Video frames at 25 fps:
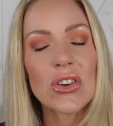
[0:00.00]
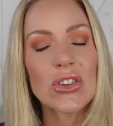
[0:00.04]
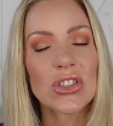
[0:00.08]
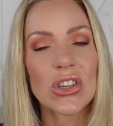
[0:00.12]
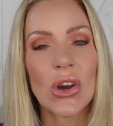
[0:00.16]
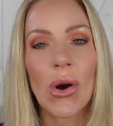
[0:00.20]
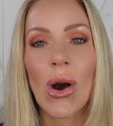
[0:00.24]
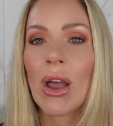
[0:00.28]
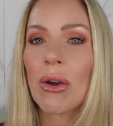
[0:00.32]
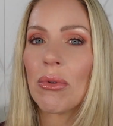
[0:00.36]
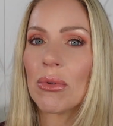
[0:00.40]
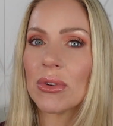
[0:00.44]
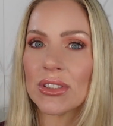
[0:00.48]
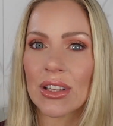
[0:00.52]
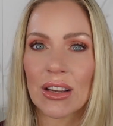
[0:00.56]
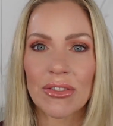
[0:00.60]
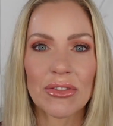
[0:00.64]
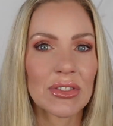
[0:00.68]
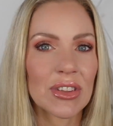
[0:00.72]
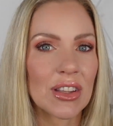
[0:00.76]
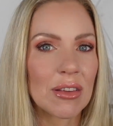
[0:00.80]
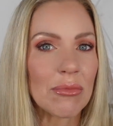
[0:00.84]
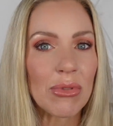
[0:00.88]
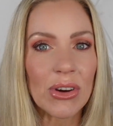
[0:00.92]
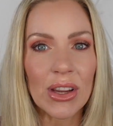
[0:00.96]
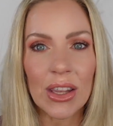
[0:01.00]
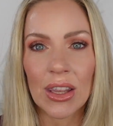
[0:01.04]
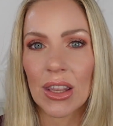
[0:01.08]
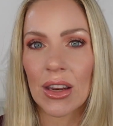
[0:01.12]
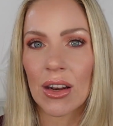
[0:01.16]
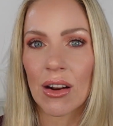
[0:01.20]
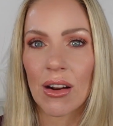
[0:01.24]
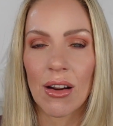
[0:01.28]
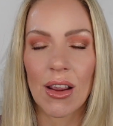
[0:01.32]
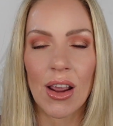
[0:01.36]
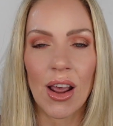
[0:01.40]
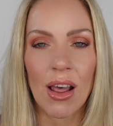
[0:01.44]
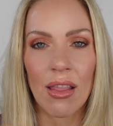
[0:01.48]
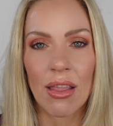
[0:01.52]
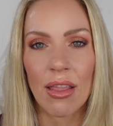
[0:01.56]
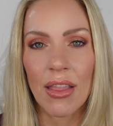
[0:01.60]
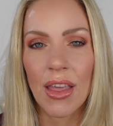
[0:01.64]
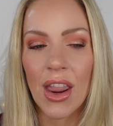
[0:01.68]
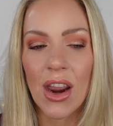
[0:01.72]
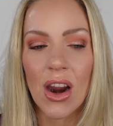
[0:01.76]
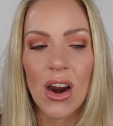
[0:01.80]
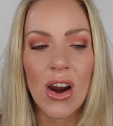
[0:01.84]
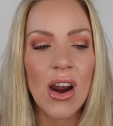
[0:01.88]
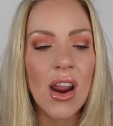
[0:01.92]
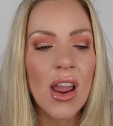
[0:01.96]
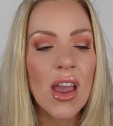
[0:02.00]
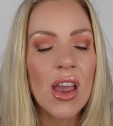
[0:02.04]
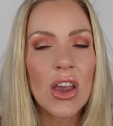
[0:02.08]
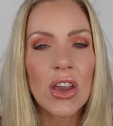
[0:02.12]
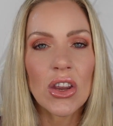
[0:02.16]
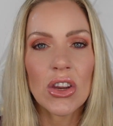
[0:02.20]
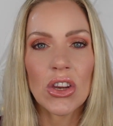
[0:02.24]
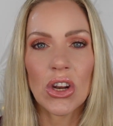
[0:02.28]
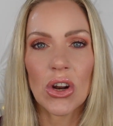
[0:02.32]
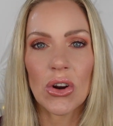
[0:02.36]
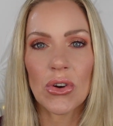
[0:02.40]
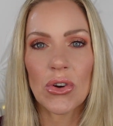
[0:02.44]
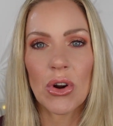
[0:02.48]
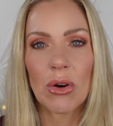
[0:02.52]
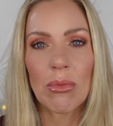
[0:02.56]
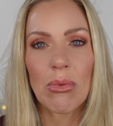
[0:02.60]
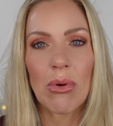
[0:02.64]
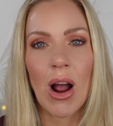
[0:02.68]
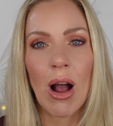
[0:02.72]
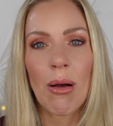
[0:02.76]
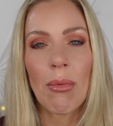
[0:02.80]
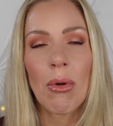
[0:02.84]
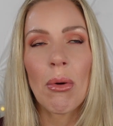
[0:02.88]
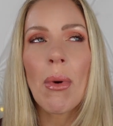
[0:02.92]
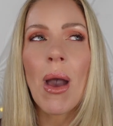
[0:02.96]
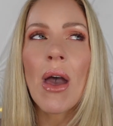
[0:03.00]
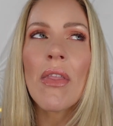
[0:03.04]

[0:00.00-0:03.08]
so I will definitely bring it on there, you know, no problem.